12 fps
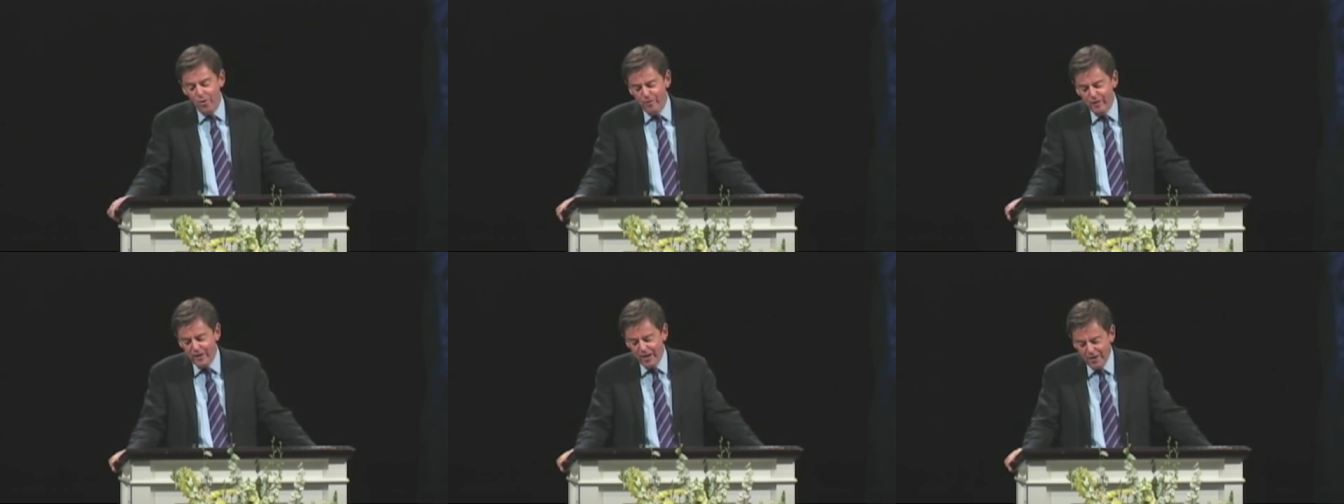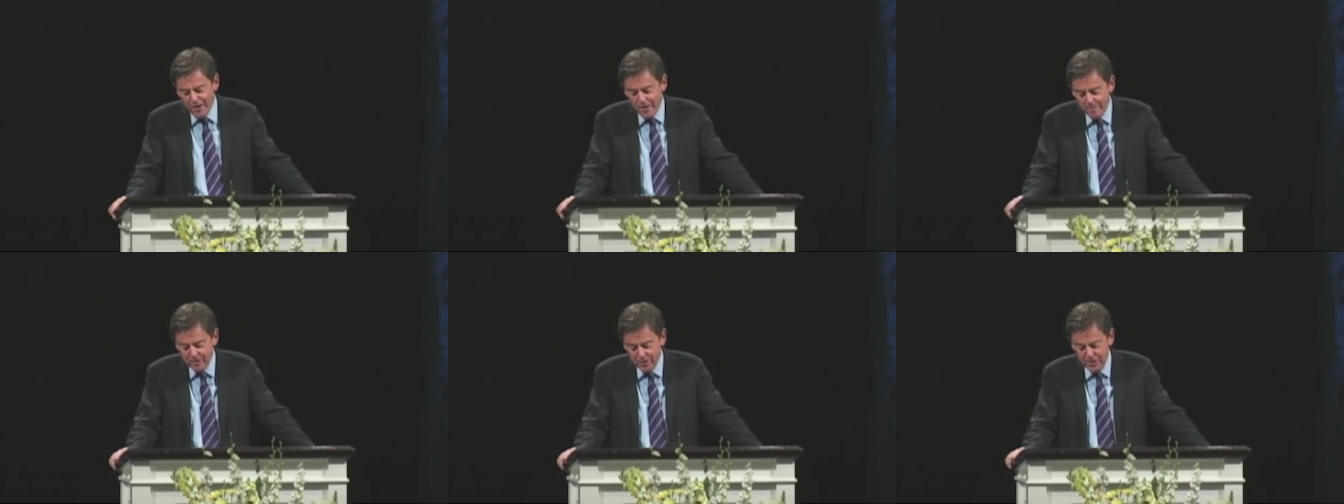over the
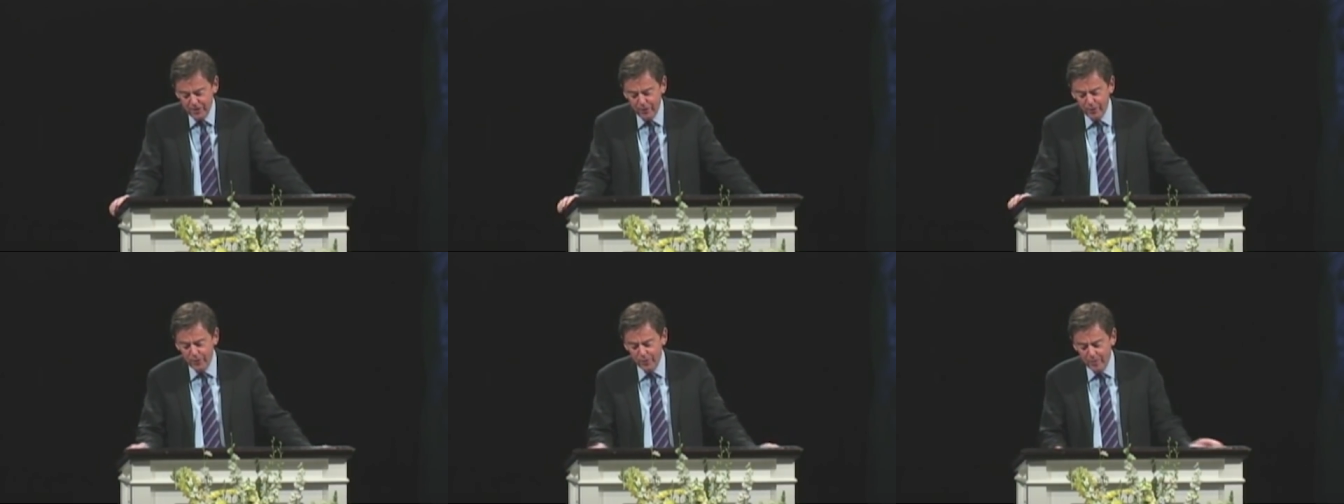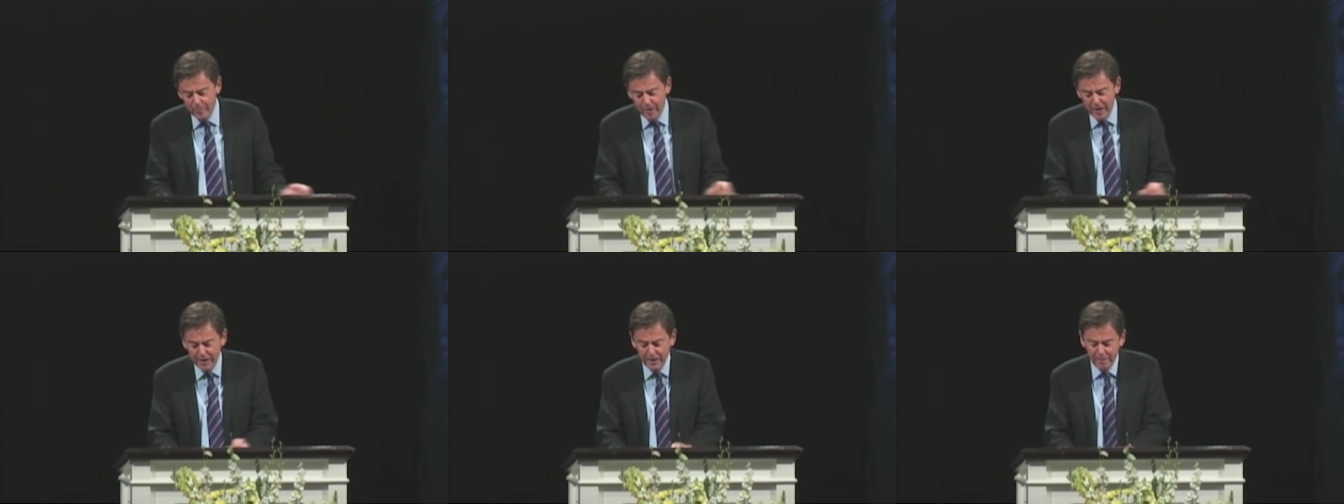early material, then we
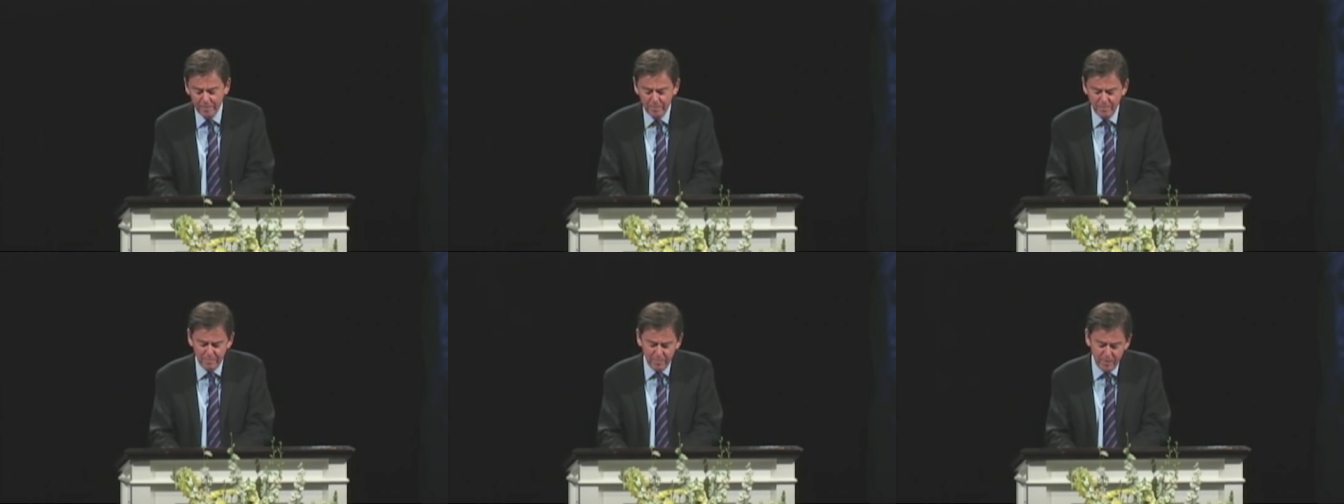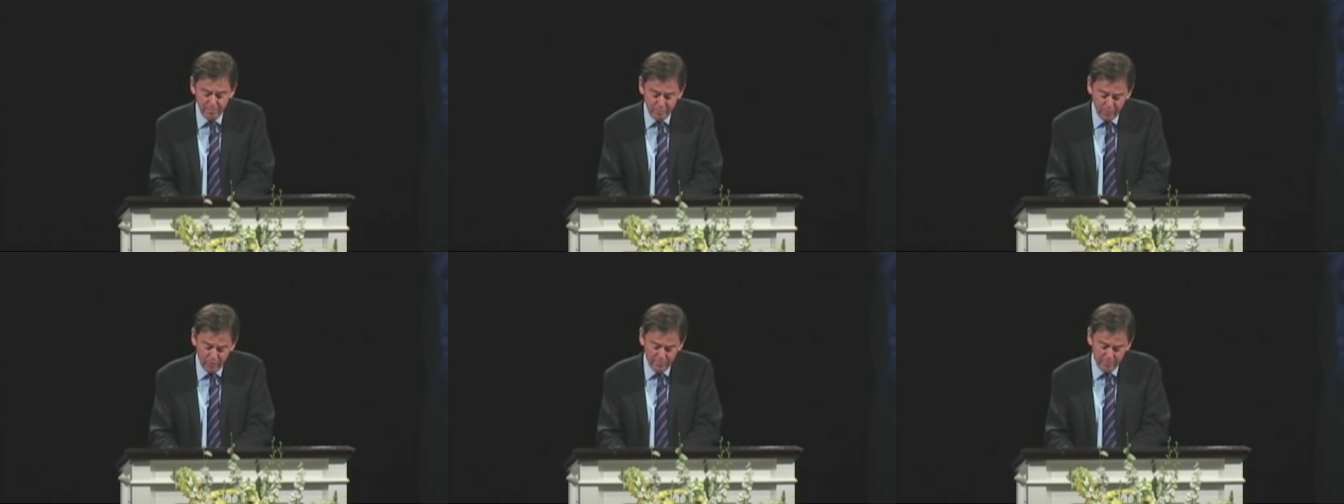make an
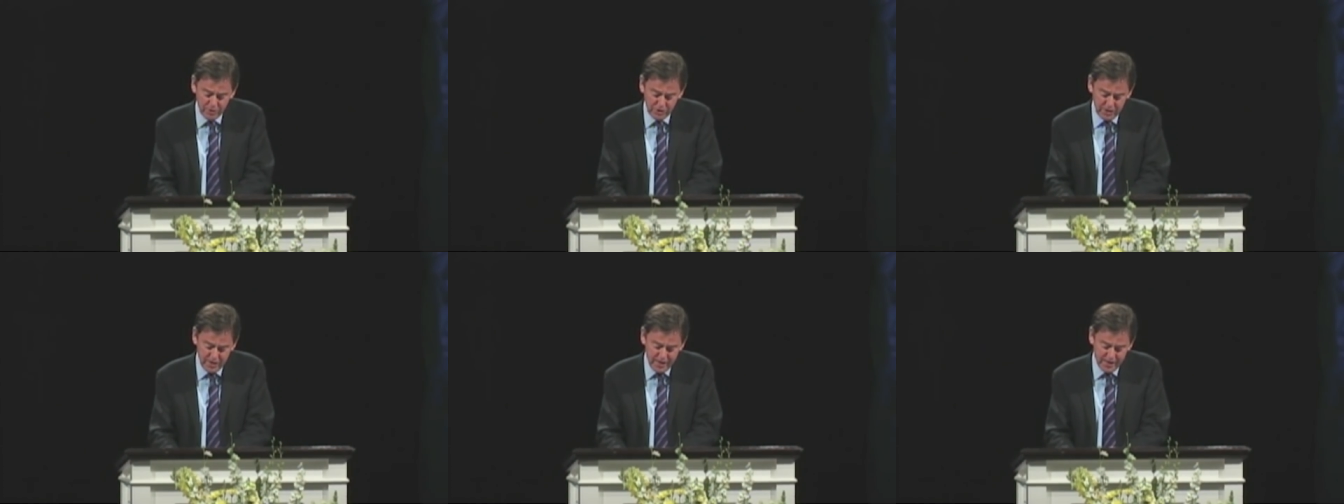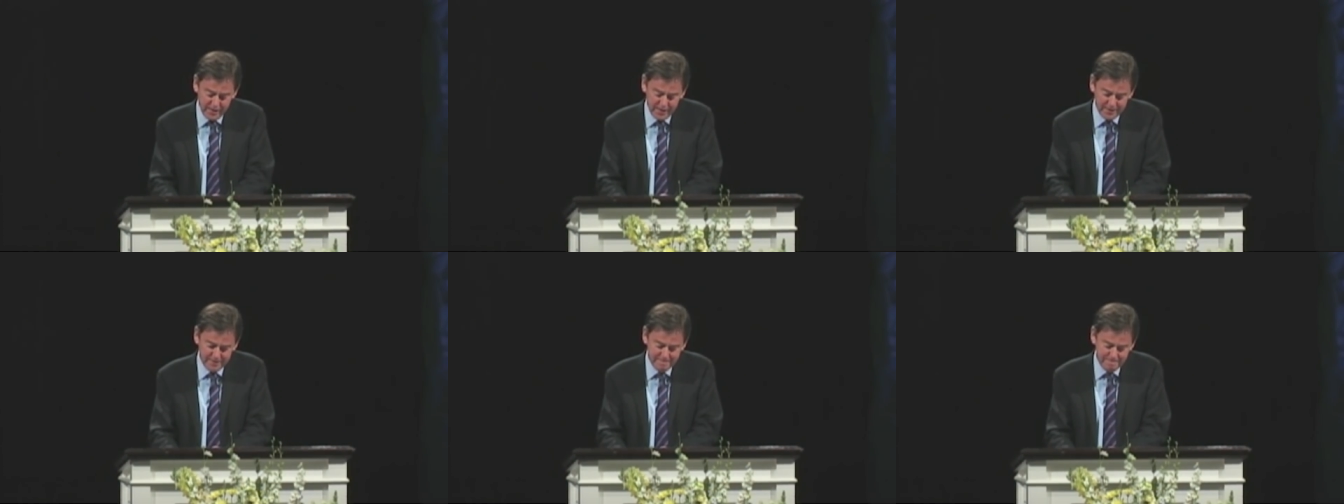important
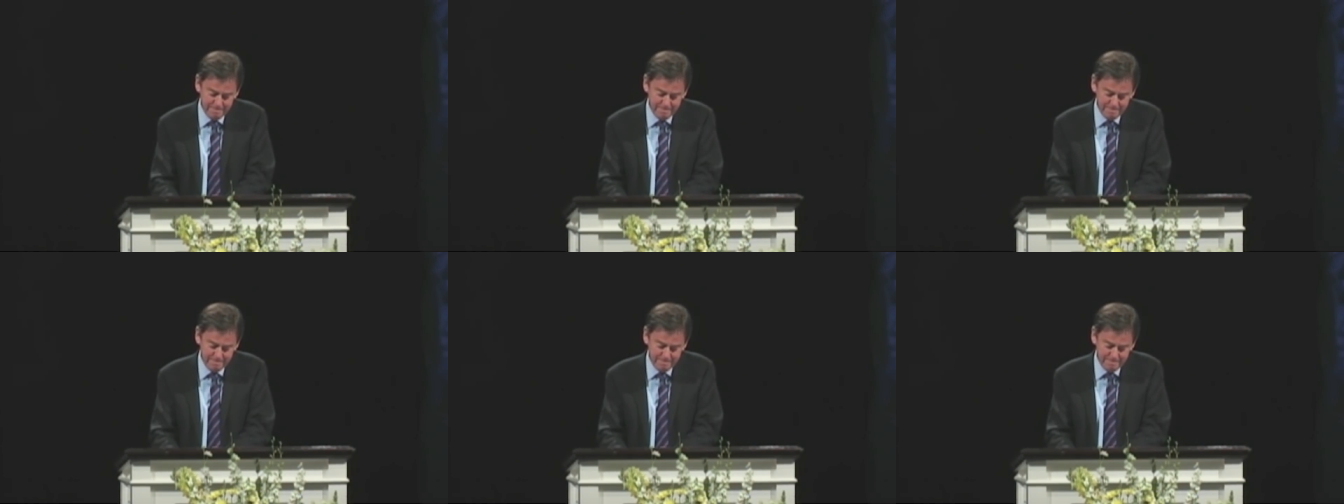mistake.